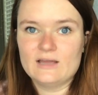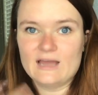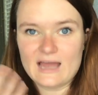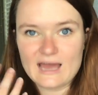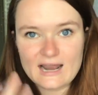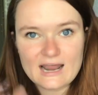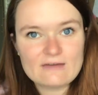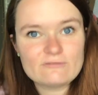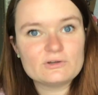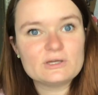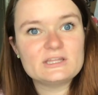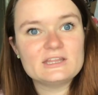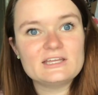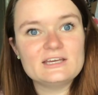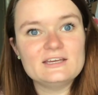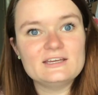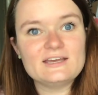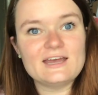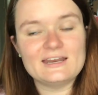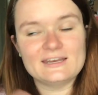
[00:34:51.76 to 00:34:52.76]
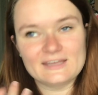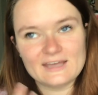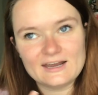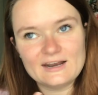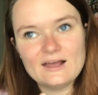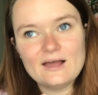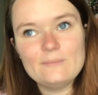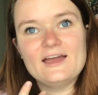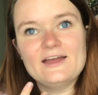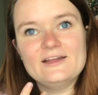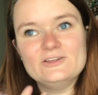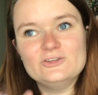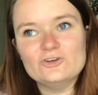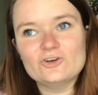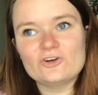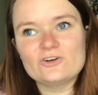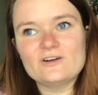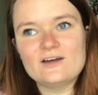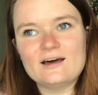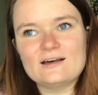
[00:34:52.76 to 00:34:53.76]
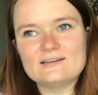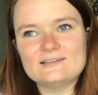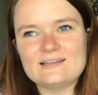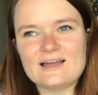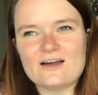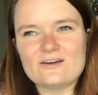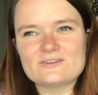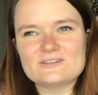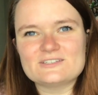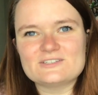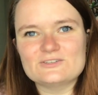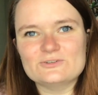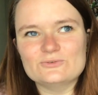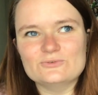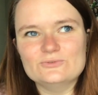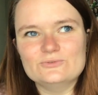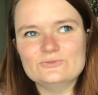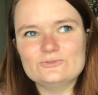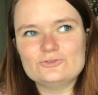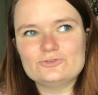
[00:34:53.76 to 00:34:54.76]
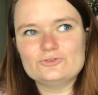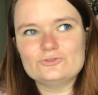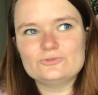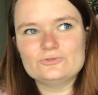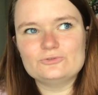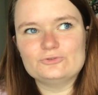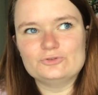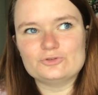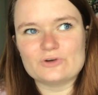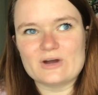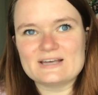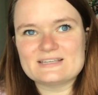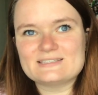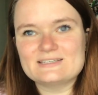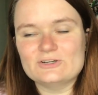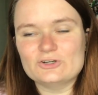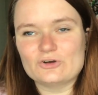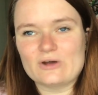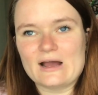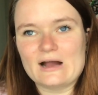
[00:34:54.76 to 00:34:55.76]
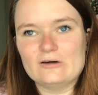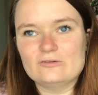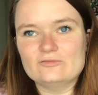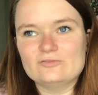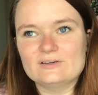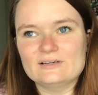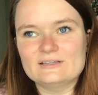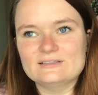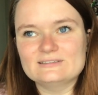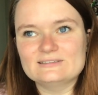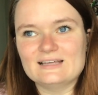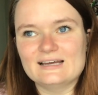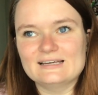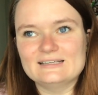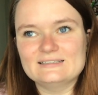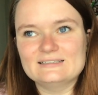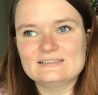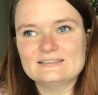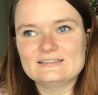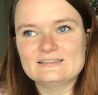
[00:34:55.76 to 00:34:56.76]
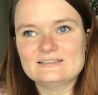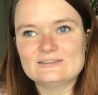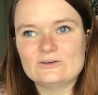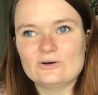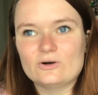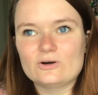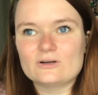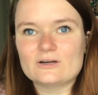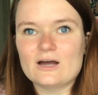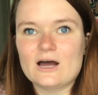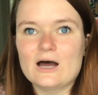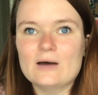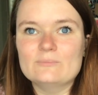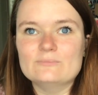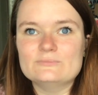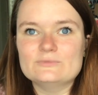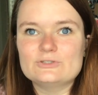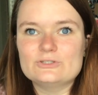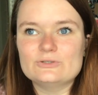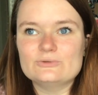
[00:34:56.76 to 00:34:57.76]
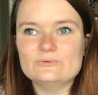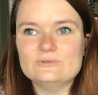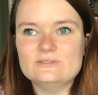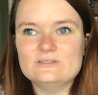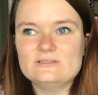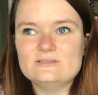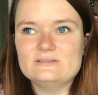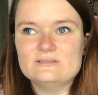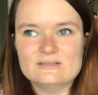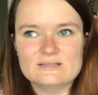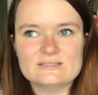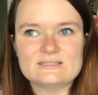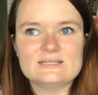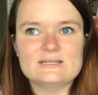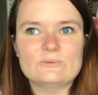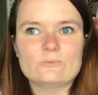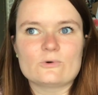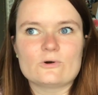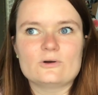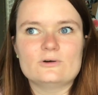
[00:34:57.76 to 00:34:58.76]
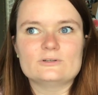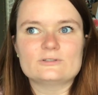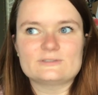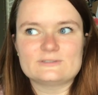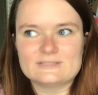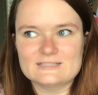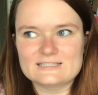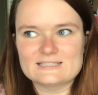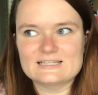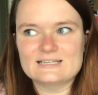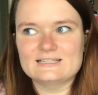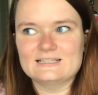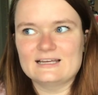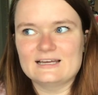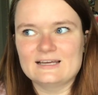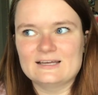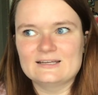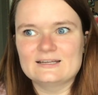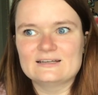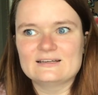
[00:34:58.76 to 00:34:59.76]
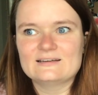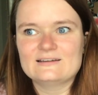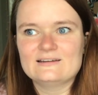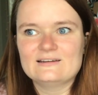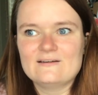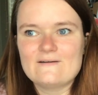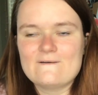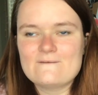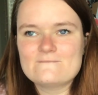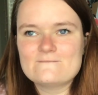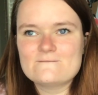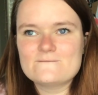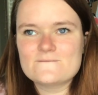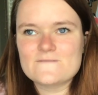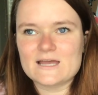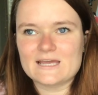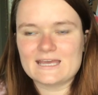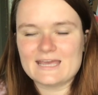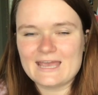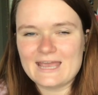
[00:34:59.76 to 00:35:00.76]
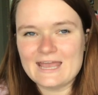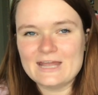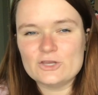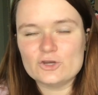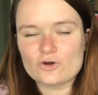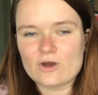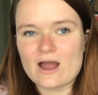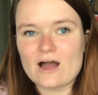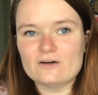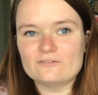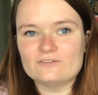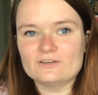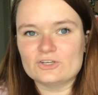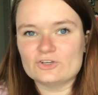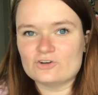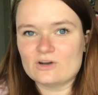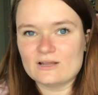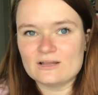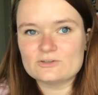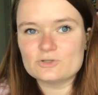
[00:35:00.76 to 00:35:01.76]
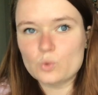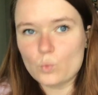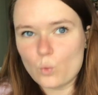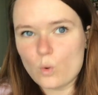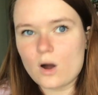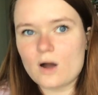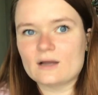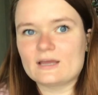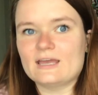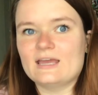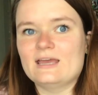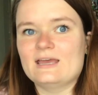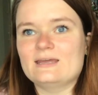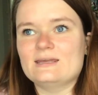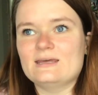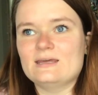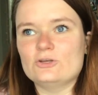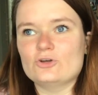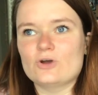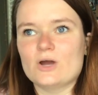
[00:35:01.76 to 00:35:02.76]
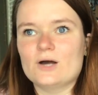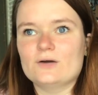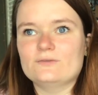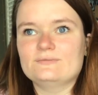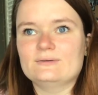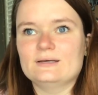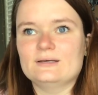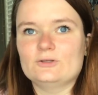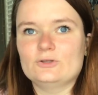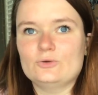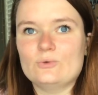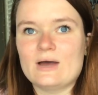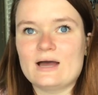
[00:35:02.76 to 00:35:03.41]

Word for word: and everything and get up and you're not allowed to dress in your outfit like or come to Disney World or Disneyland like in your outfit. You're not allowed to walk in in your outfit. You